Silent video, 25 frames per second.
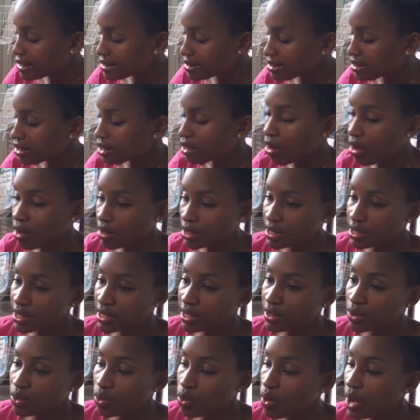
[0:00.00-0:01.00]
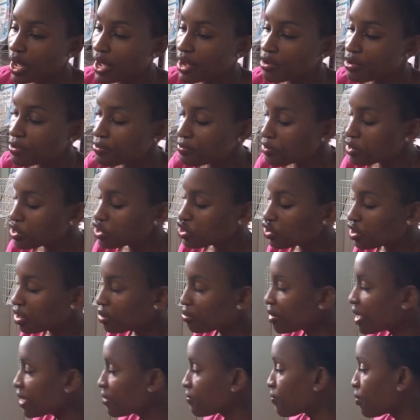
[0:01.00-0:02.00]
a lot. Do I refrigerate
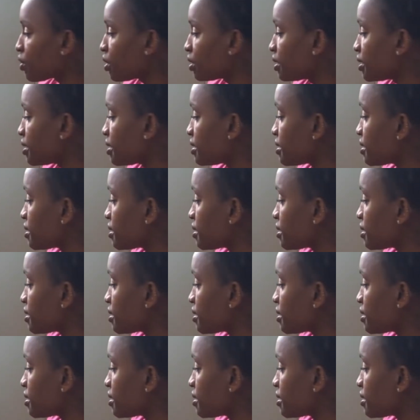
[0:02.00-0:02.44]
my fondant?